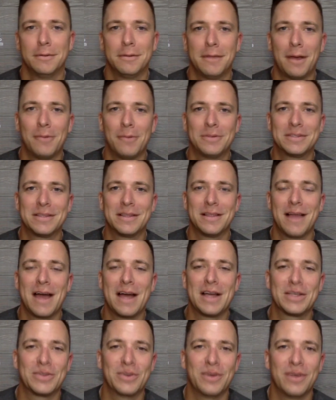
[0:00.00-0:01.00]
That was the
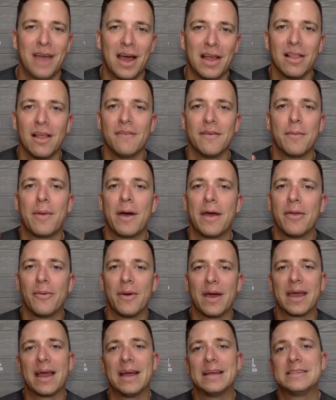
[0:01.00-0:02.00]
last one. I love it, by the
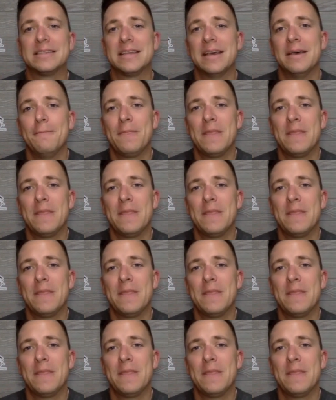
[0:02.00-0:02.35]
way, guys.